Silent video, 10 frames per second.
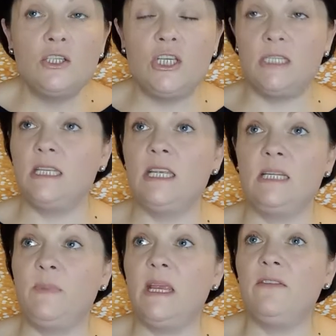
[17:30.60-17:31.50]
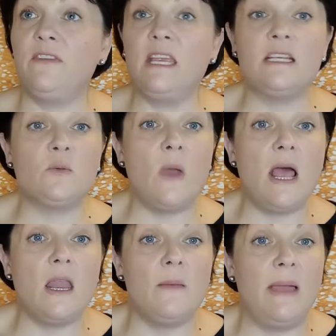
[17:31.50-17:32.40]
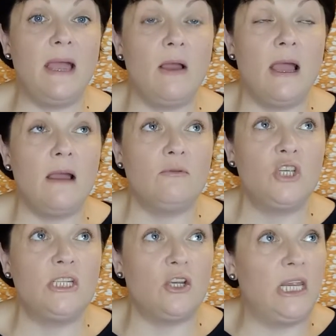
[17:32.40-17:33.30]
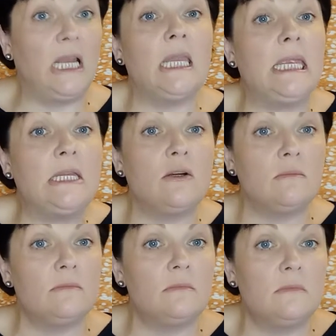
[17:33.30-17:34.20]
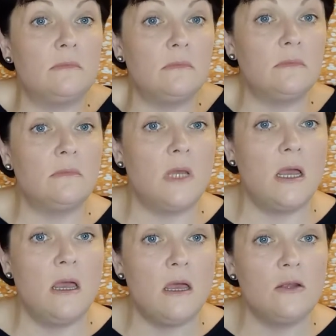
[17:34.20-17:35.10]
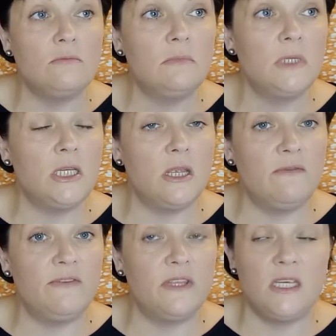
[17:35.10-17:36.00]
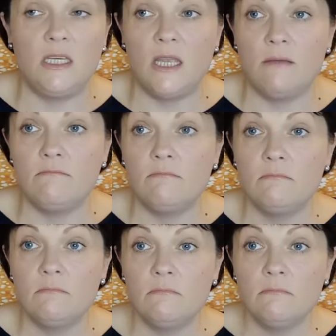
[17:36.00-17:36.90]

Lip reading: she did this big thing as well about how she's got to clean up a home, you know, for the